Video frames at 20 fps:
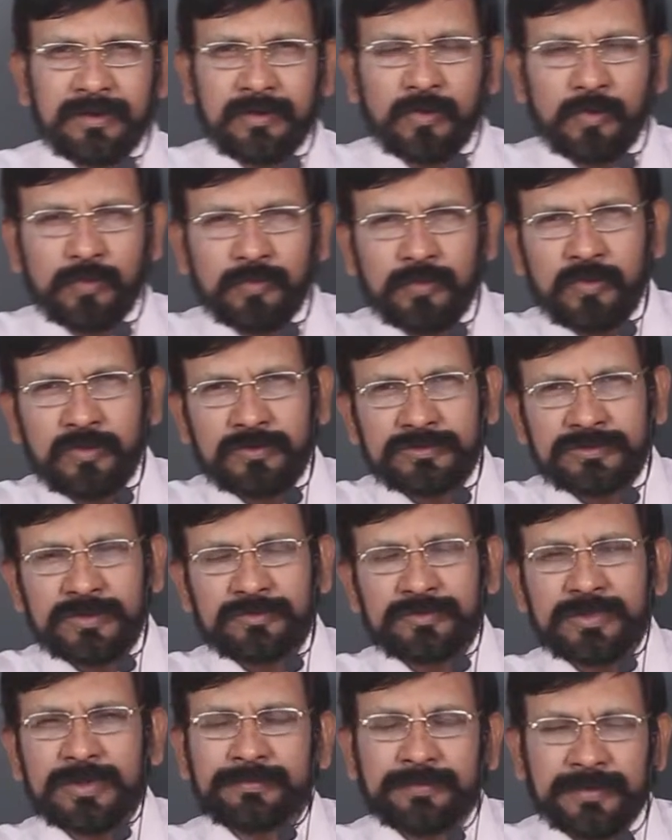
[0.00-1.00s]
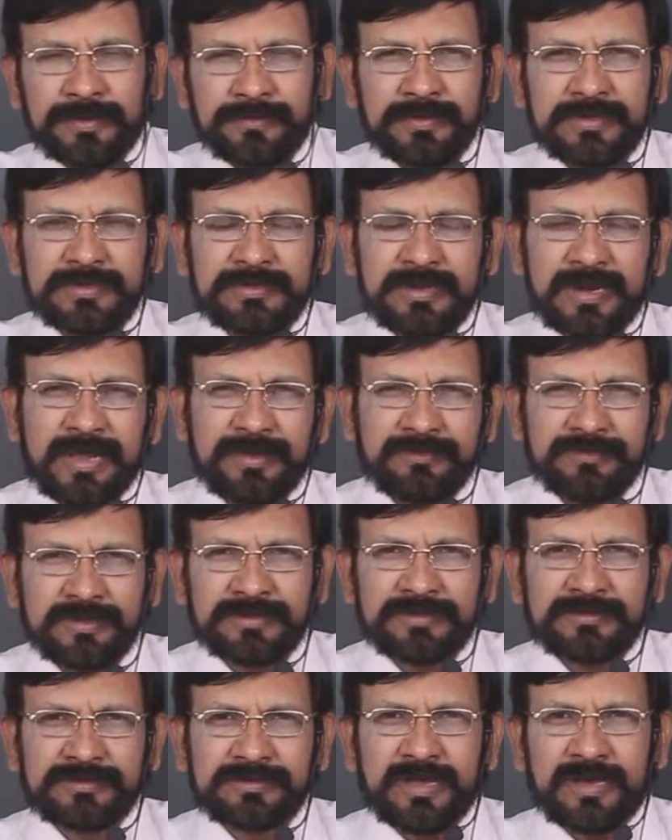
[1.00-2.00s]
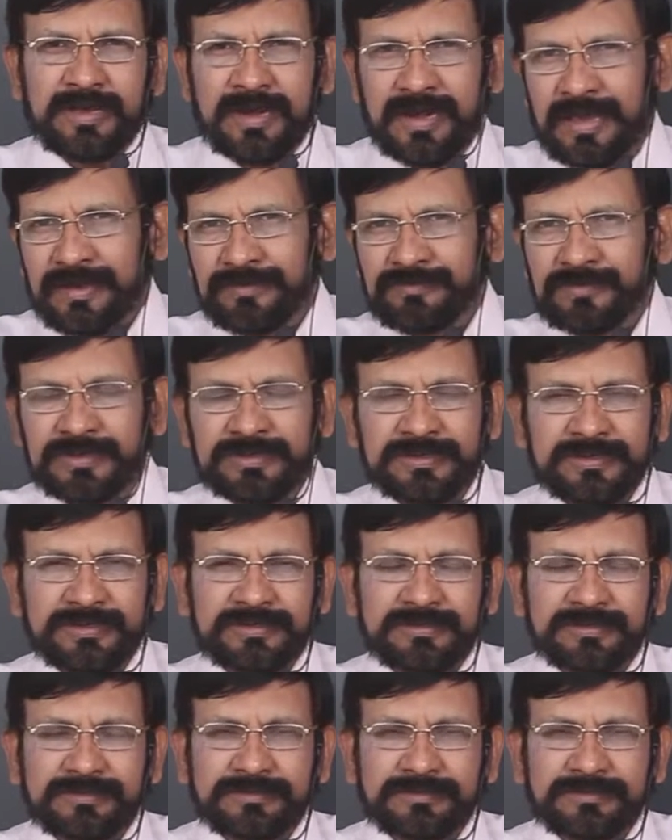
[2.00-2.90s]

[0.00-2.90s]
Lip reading: loopholes of the previous language or languages,